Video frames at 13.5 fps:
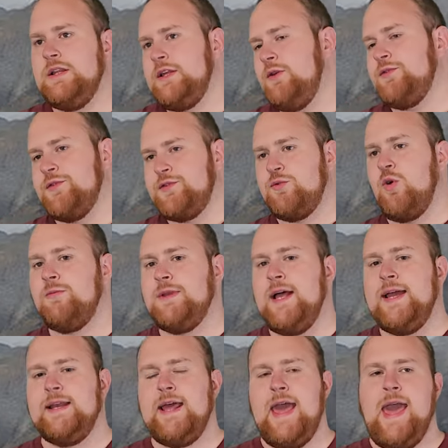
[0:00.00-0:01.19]
use a Stormlight
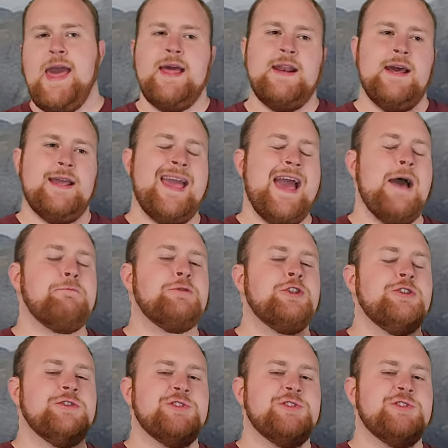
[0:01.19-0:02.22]
and a captured